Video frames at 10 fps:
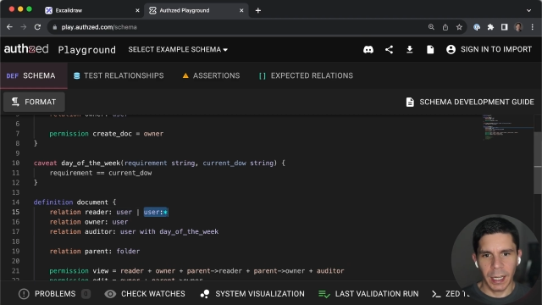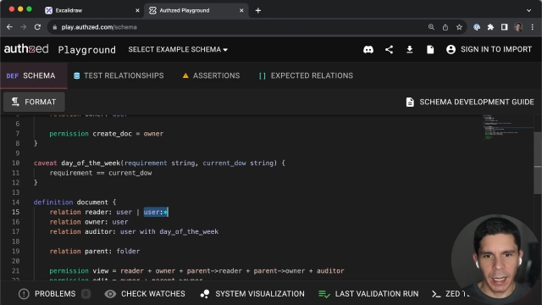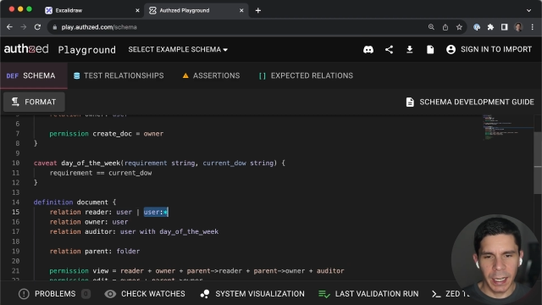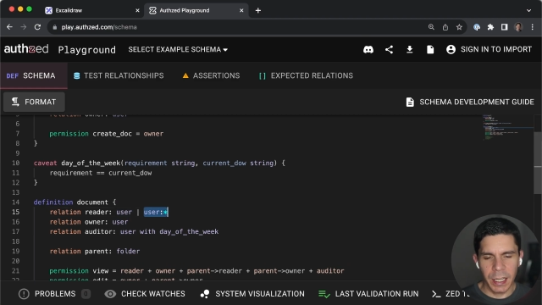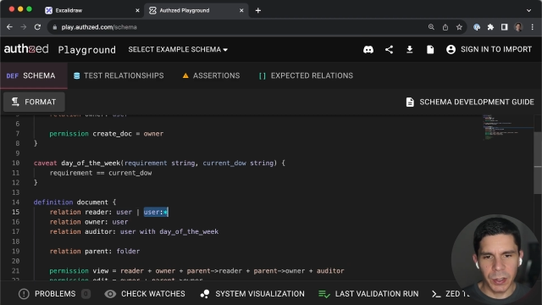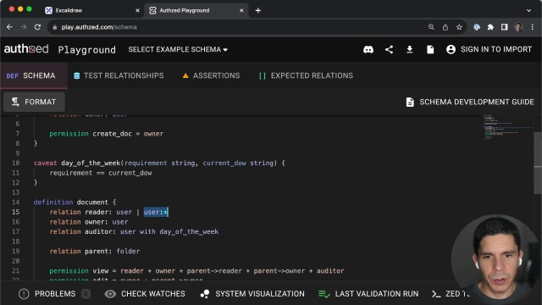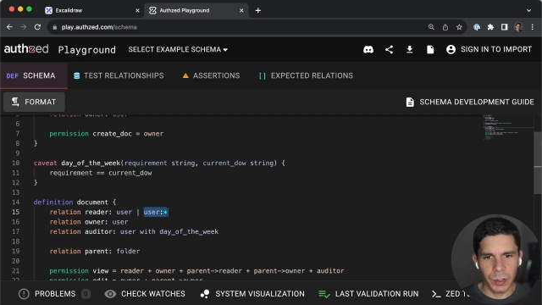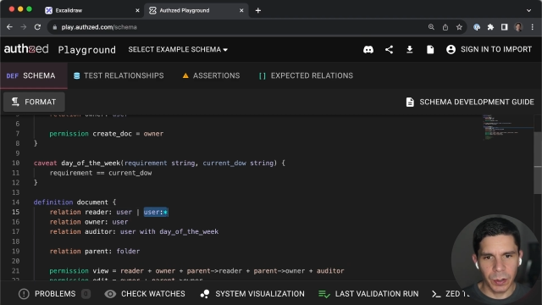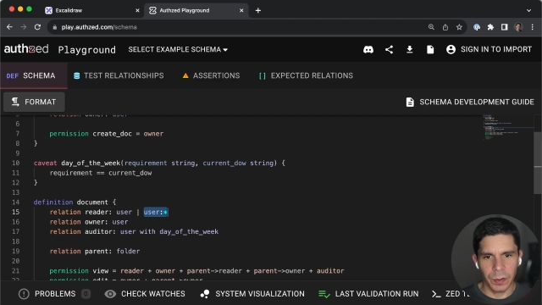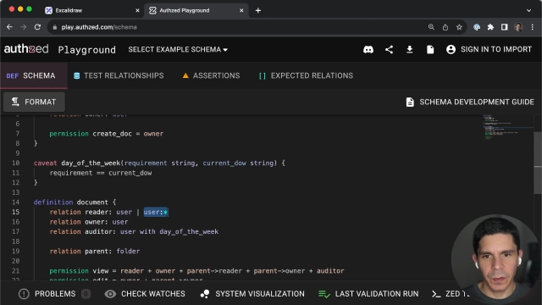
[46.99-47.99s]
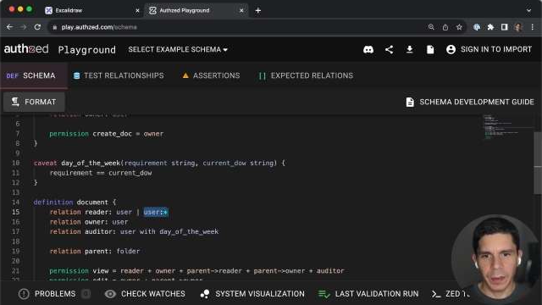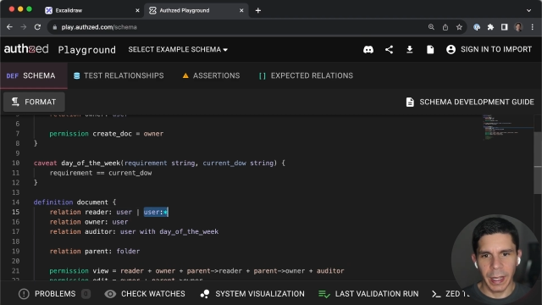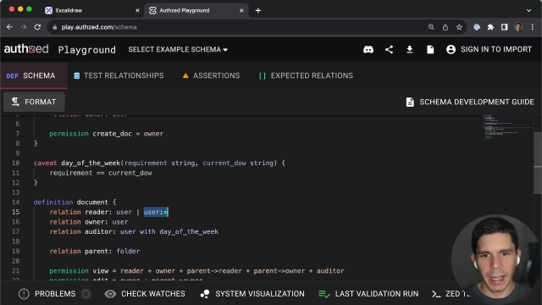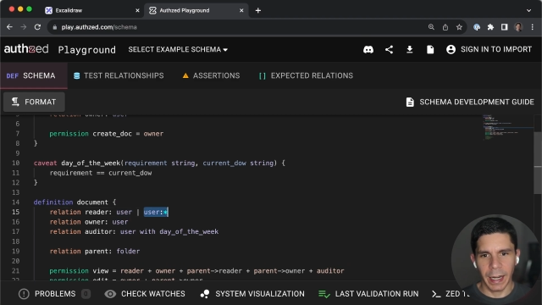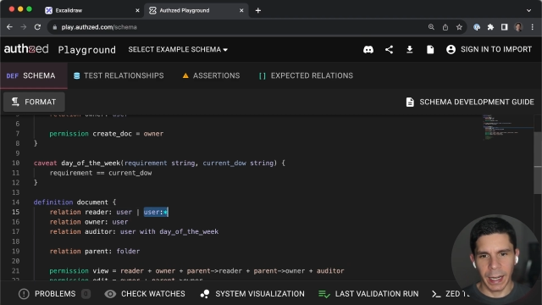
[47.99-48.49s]
any user
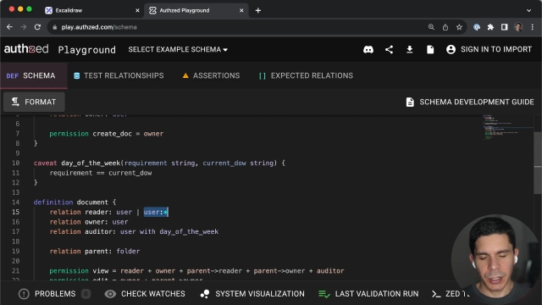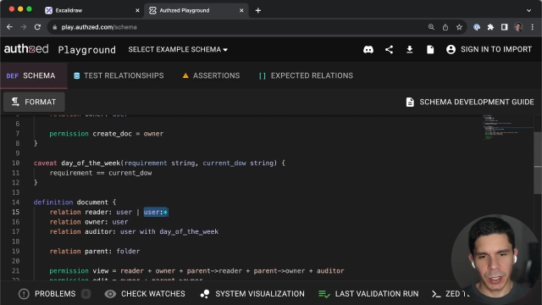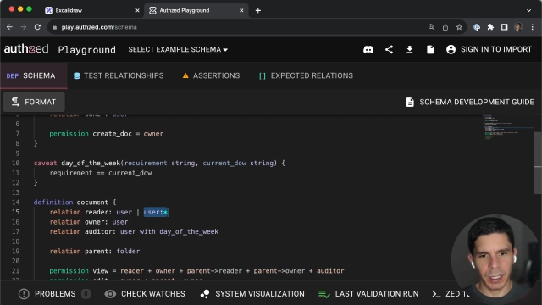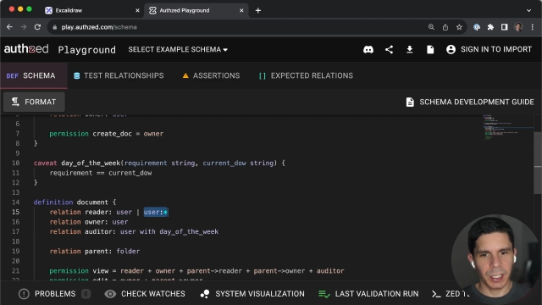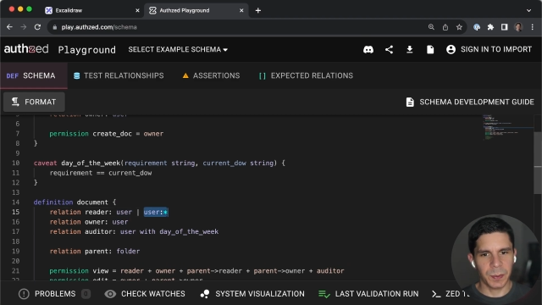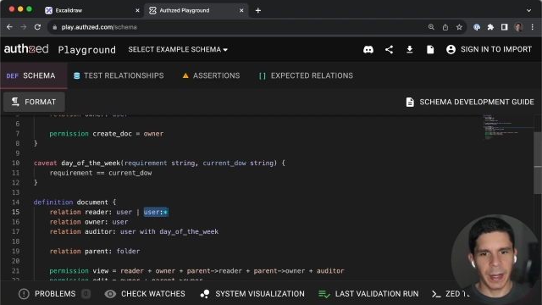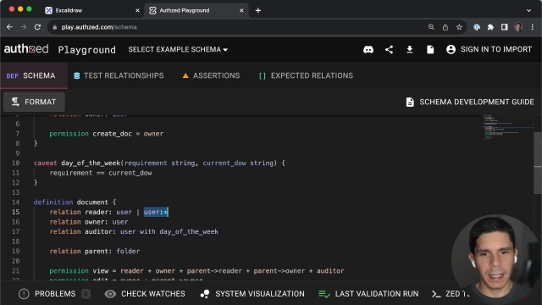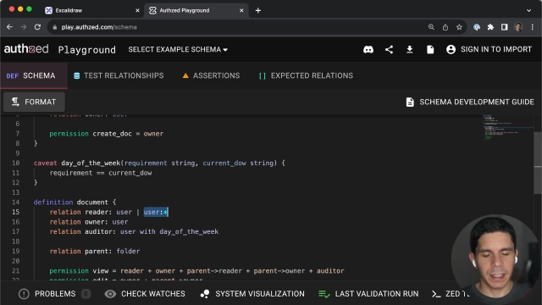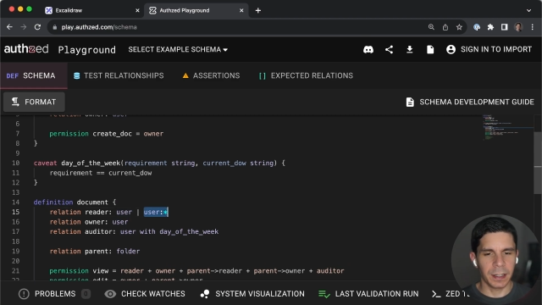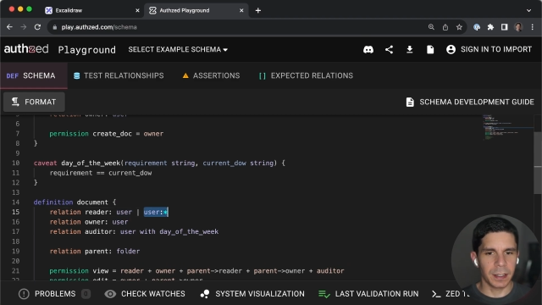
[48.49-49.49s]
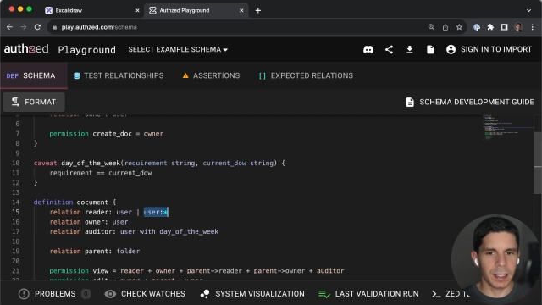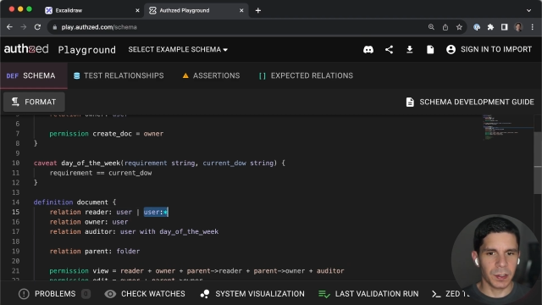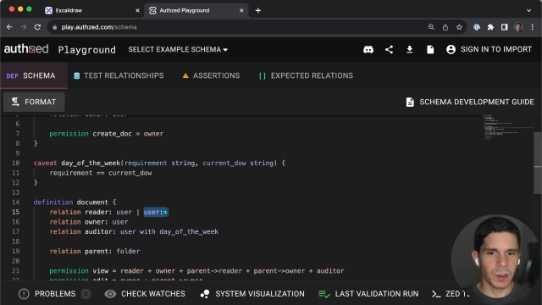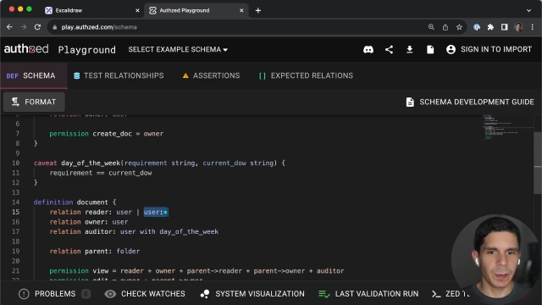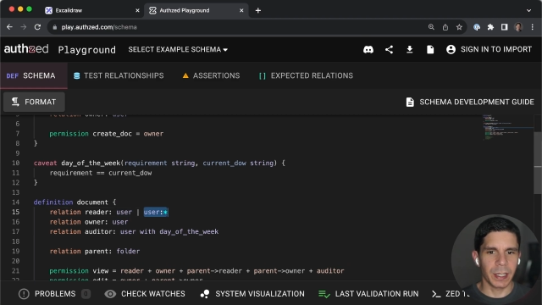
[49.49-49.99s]
that actually gets passed into the
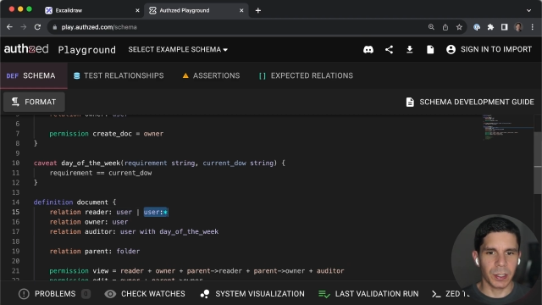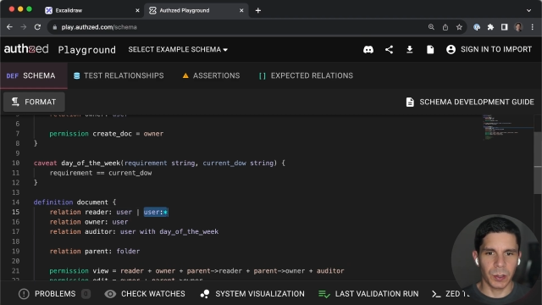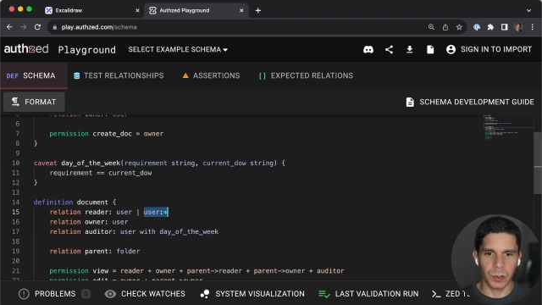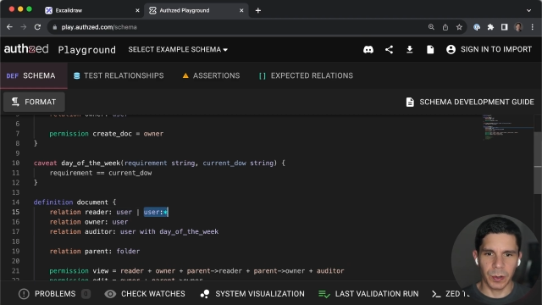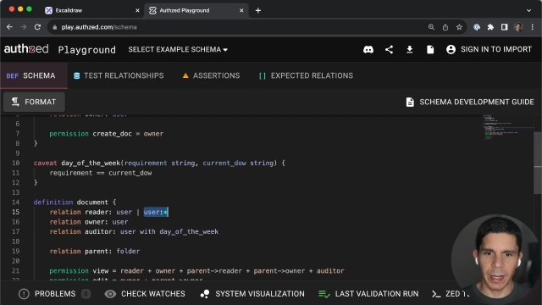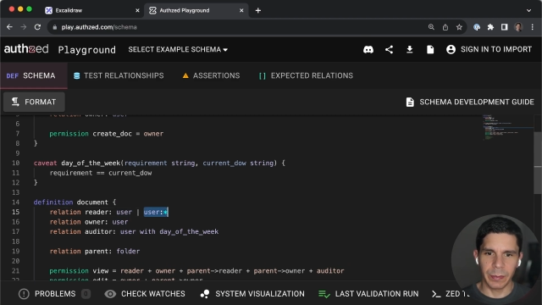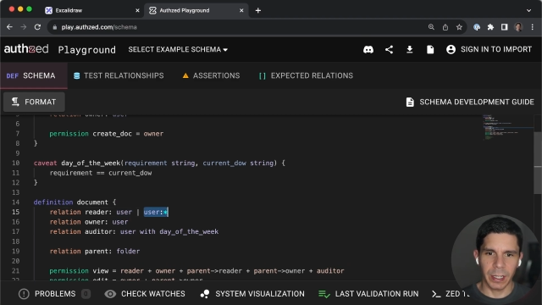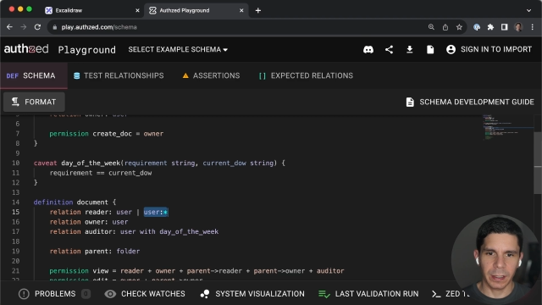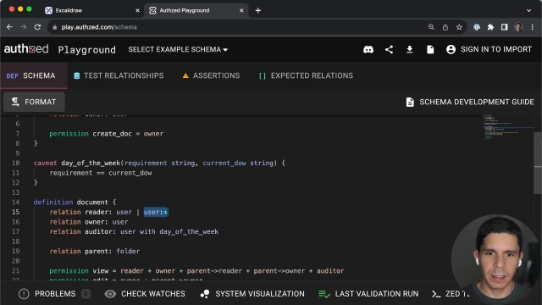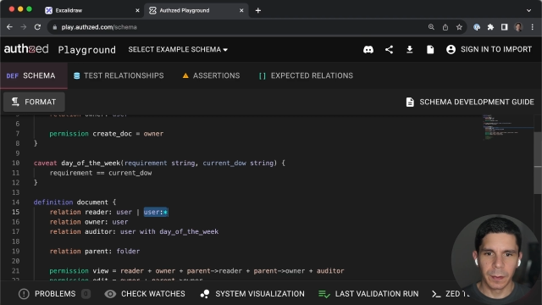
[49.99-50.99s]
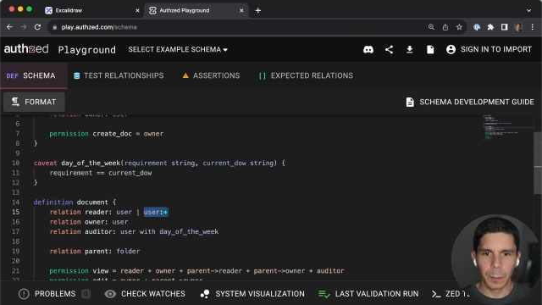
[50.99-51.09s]
system as a user object.